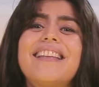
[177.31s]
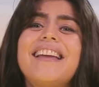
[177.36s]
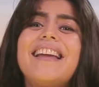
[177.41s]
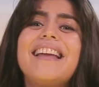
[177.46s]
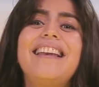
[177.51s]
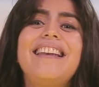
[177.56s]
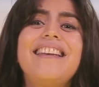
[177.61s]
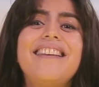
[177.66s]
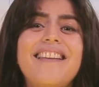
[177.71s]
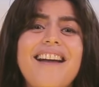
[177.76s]

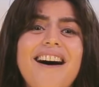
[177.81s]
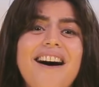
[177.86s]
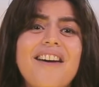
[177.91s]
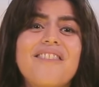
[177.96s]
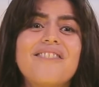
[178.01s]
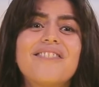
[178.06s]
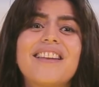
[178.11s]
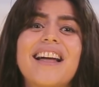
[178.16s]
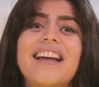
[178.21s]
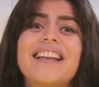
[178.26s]
they
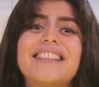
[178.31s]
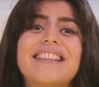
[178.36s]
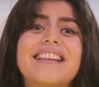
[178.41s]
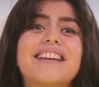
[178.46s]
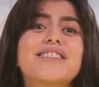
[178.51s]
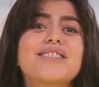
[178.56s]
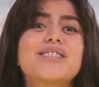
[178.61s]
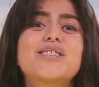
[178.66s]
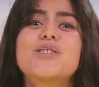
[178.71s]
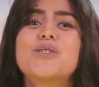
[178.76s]
love like
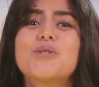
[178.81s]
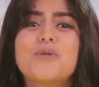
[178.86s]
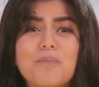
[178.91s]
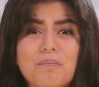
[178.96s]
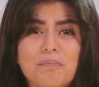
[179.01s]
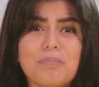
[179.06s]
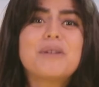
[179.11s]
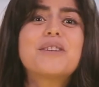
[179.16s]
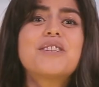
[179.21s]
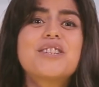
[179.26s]
they're
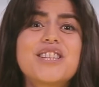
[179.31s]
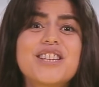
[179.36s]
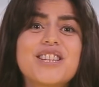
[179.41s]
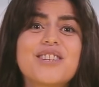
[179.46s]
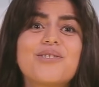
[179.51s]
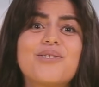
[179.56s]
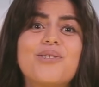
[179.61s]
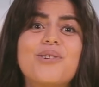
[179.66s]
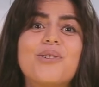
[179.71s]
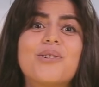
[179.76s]
super
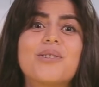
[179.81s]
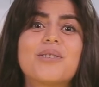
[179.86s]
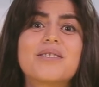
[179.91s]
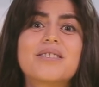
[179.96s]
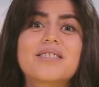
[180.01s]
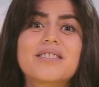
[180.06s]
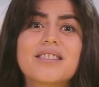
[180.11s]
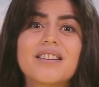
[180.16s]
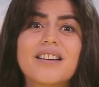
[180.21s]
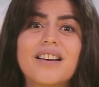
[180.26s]

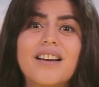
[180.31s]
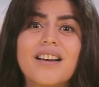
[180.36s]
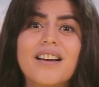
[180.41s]
sheroes.